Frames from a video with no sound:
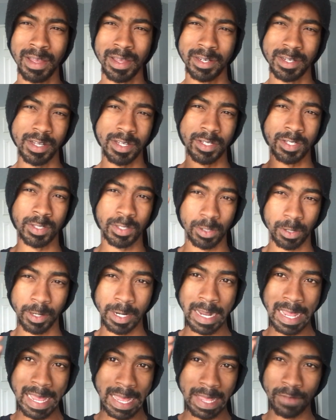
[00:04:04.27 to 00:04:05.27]
just
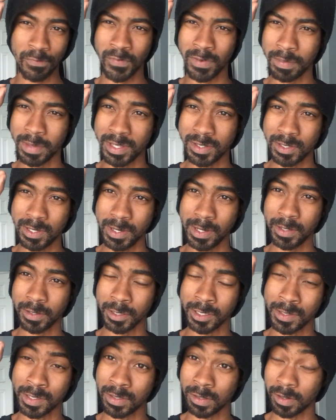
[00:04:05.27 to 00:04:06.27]
started out from a singular
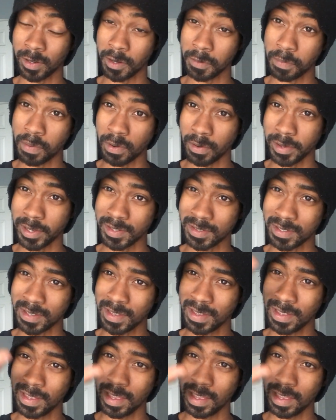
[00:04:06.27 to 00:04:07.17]
starting point,